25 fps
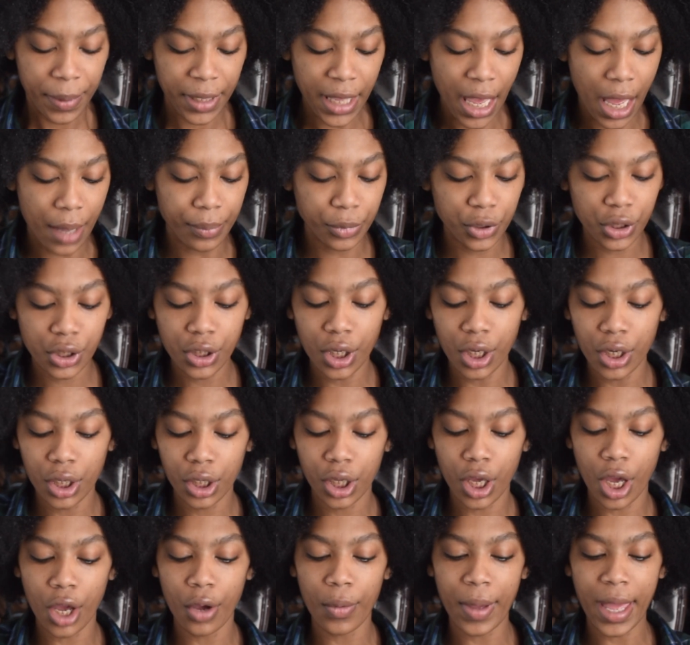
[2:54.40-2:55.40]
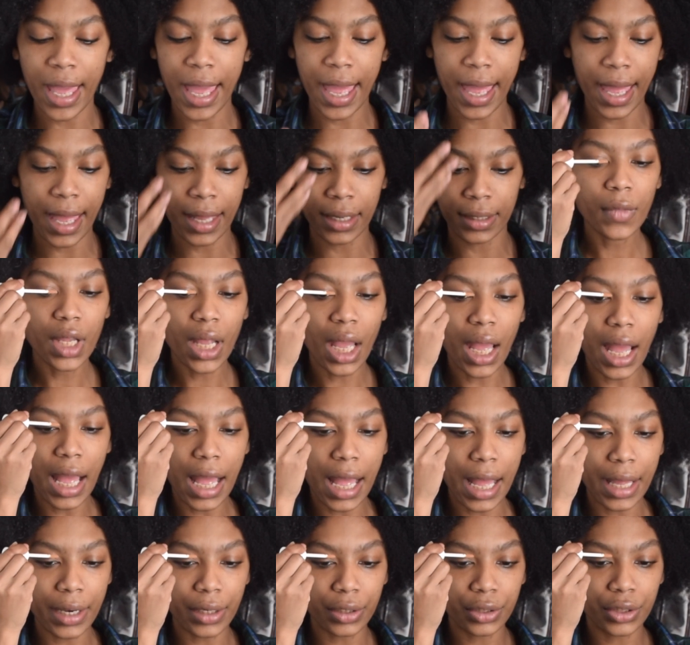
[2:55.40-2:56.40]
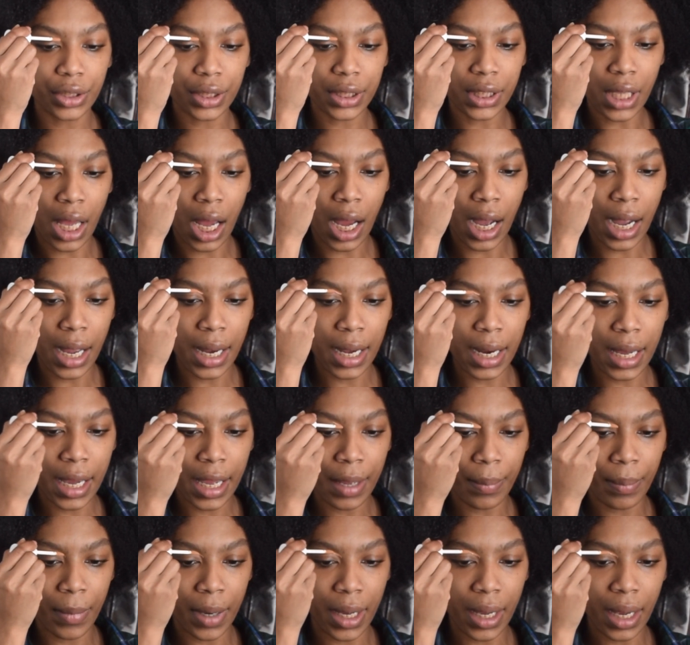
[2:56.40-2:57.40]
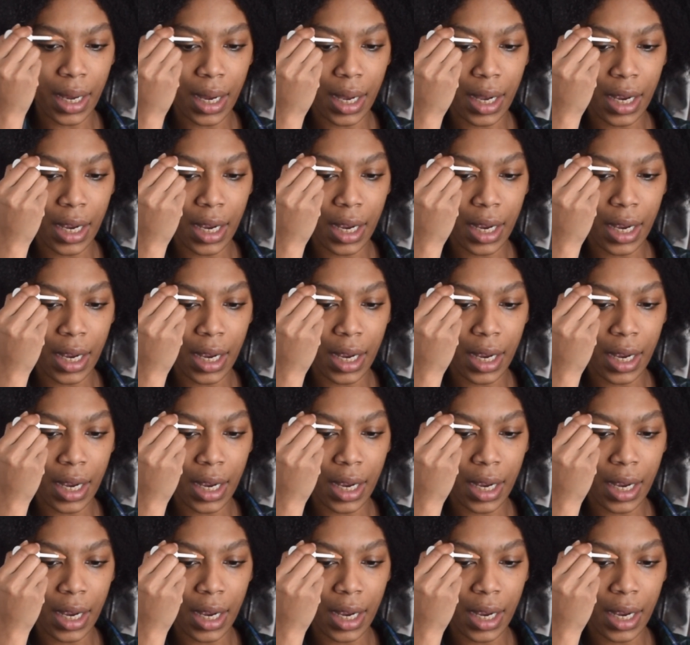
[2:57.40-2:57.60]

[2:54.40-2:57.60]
But yeah, I'm just going to go ahead and just highlight my